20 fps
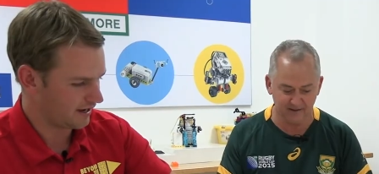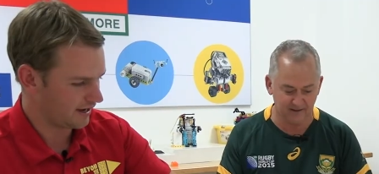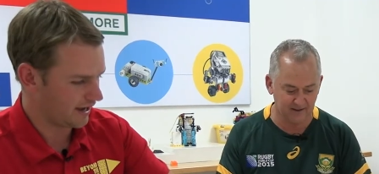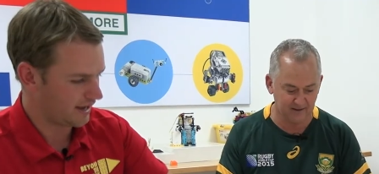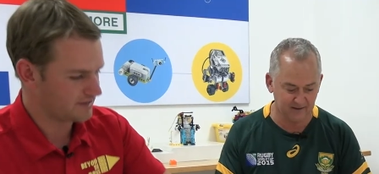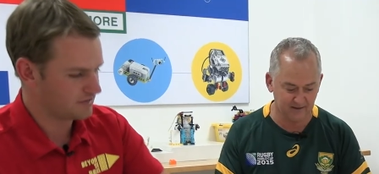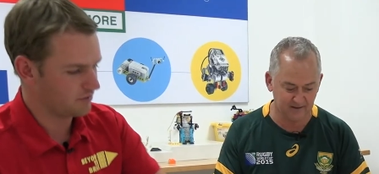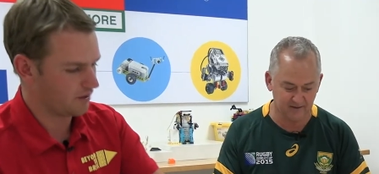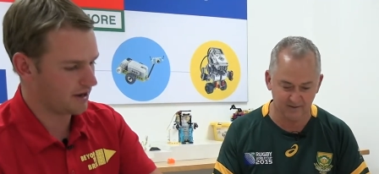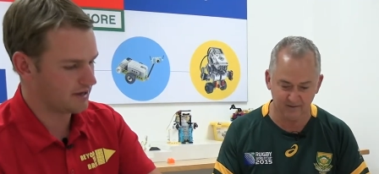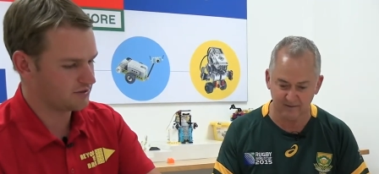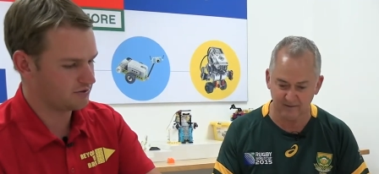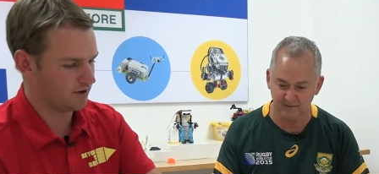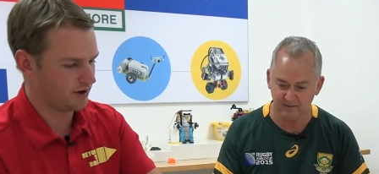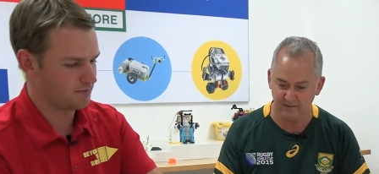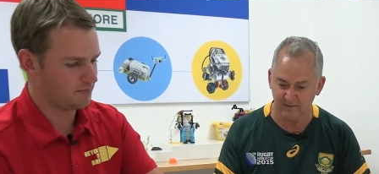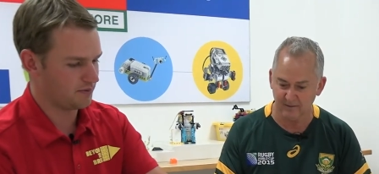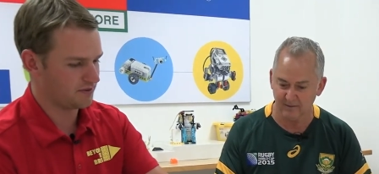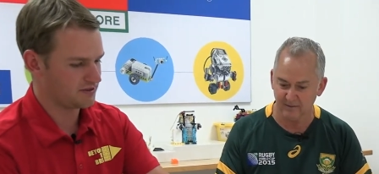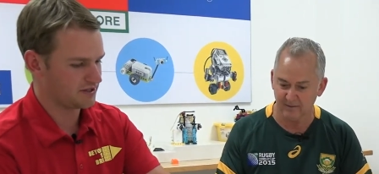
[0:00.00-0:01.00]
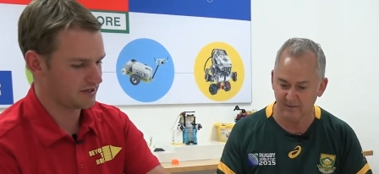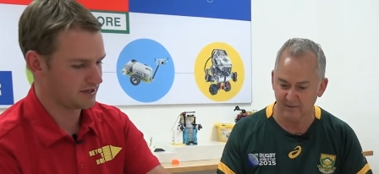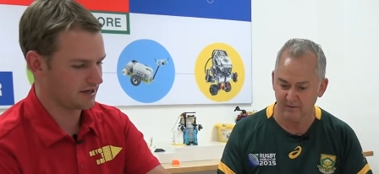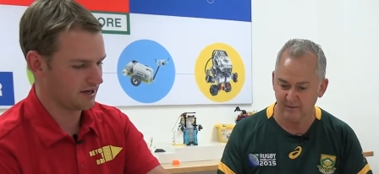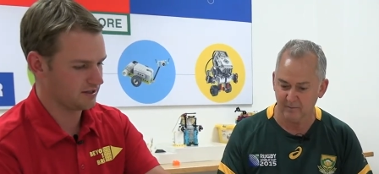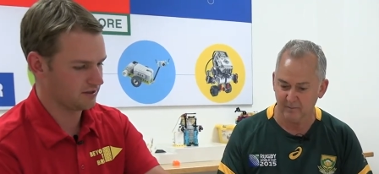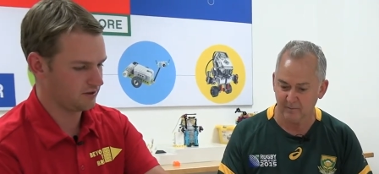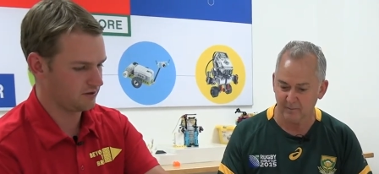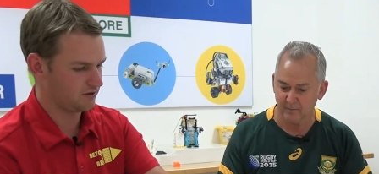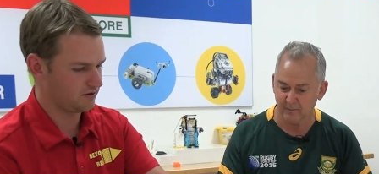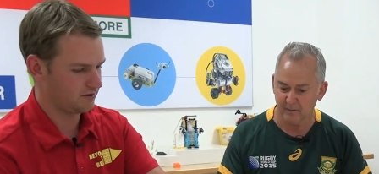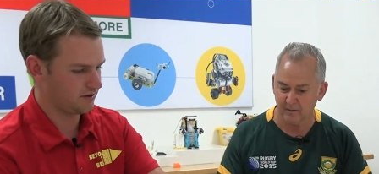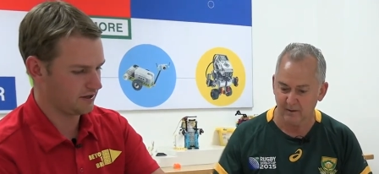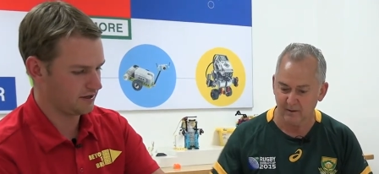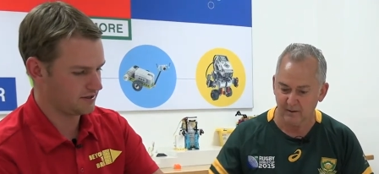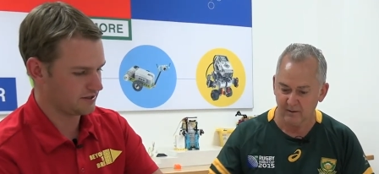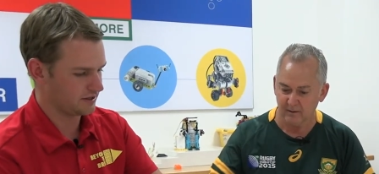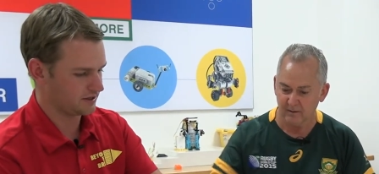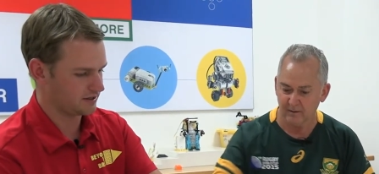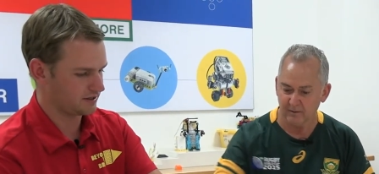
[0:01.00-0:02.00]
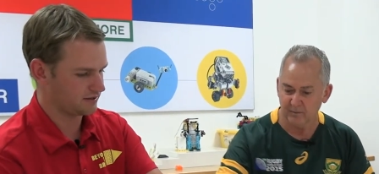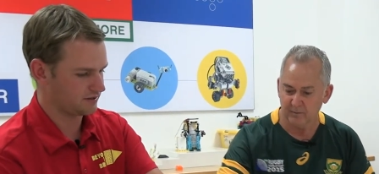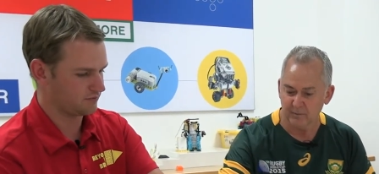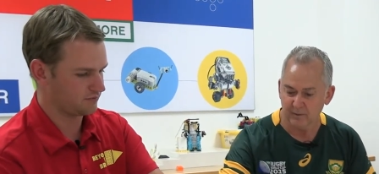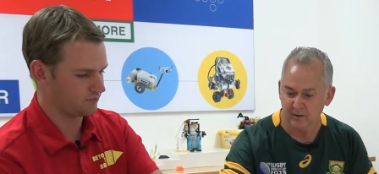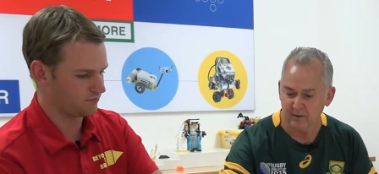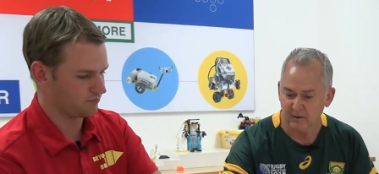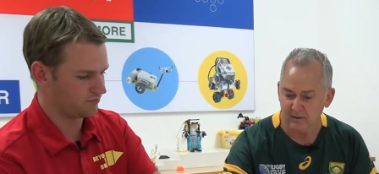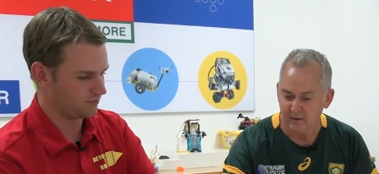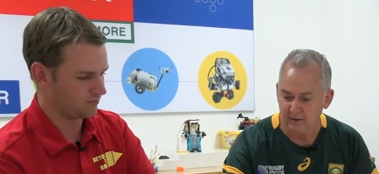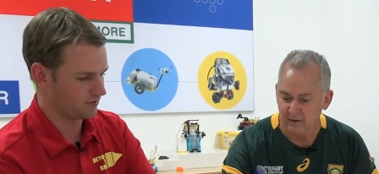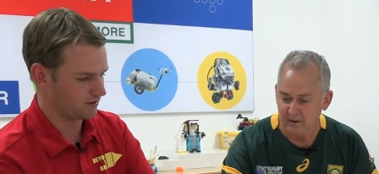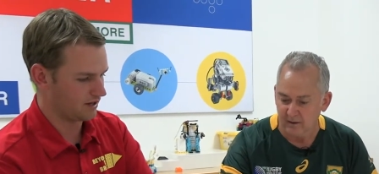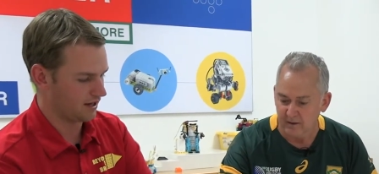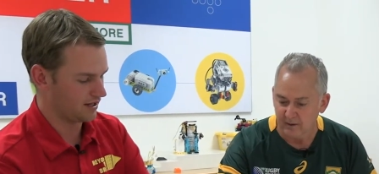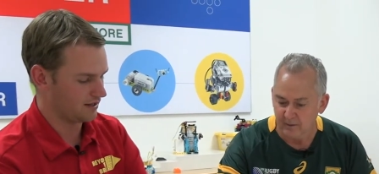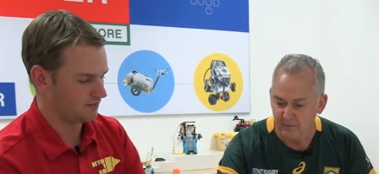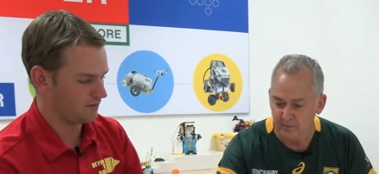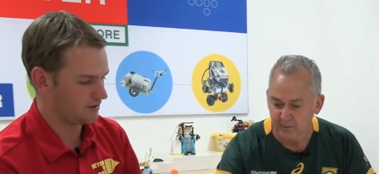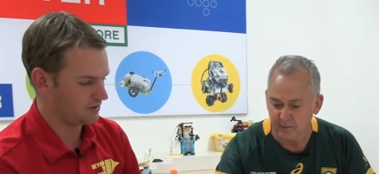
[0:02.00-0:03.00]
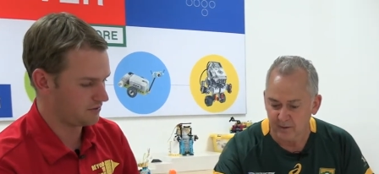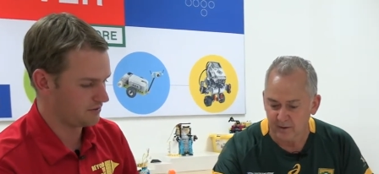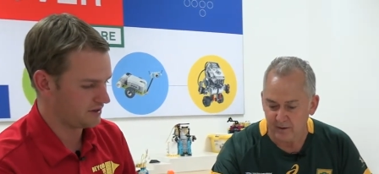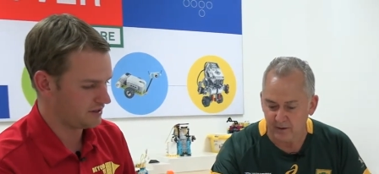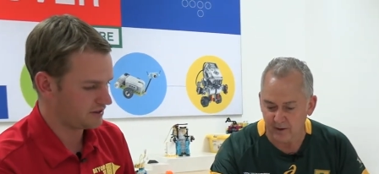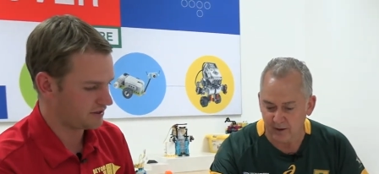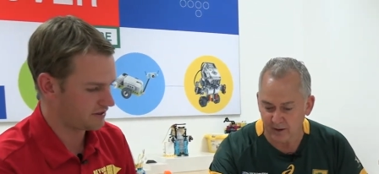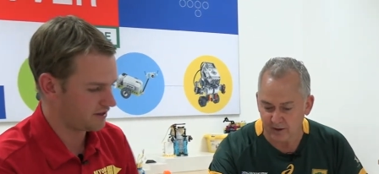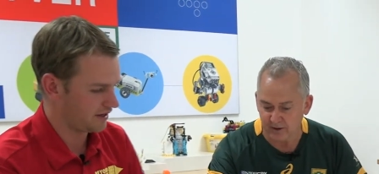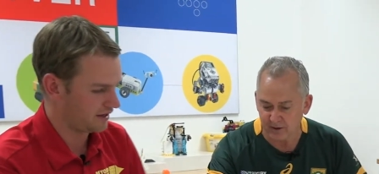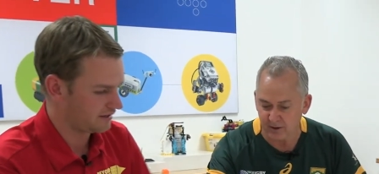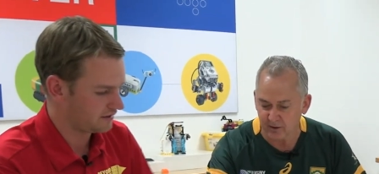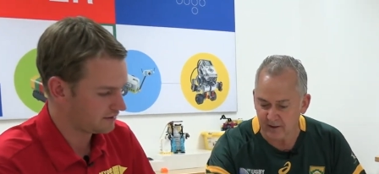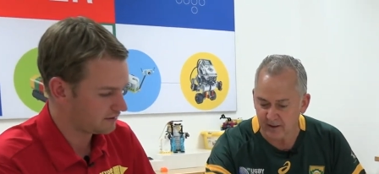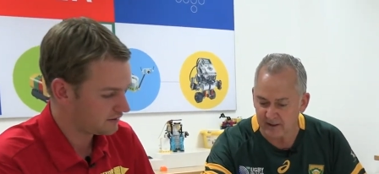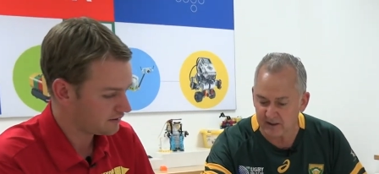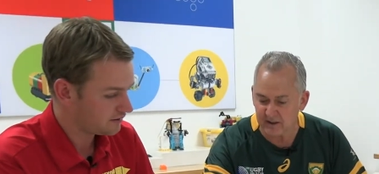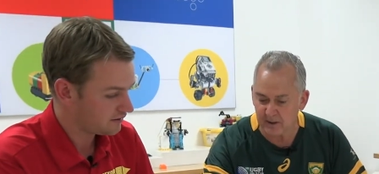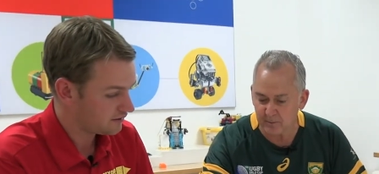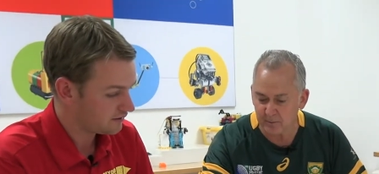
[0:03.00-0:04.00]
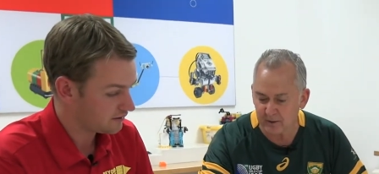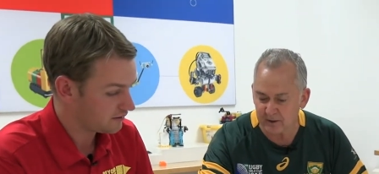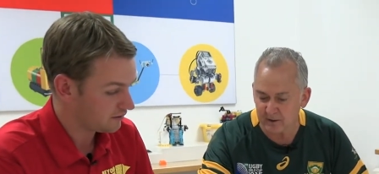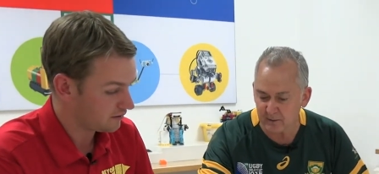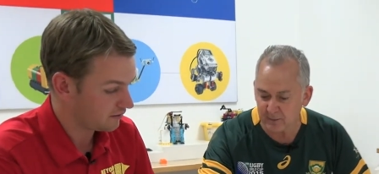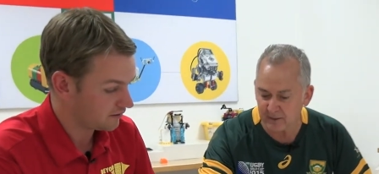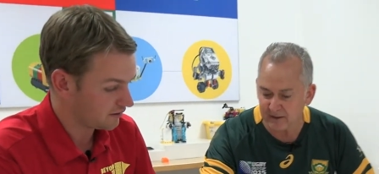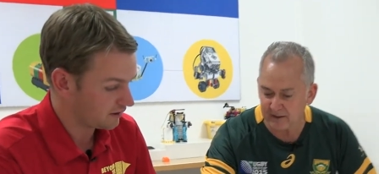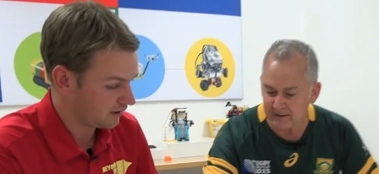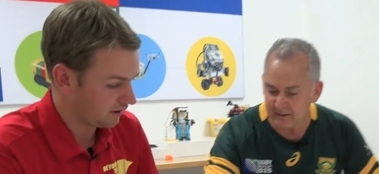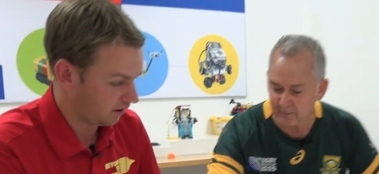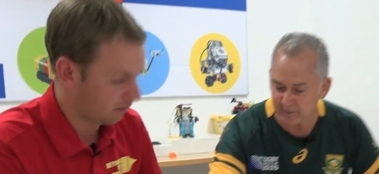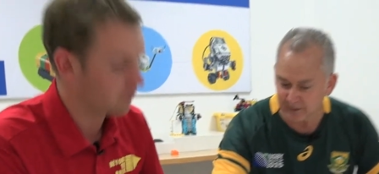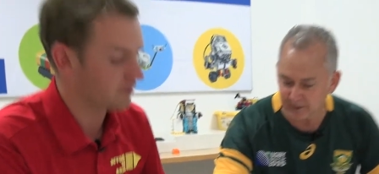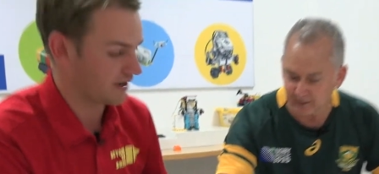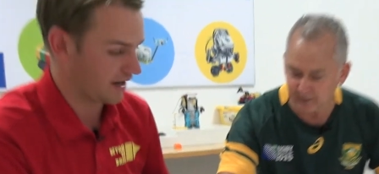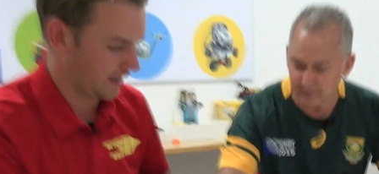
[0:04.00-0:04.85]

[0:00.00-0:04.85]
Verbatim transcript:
Speaker 1: Then and do I, do I put the color in the column underneath? No, the... so you actually put the brick in the middle.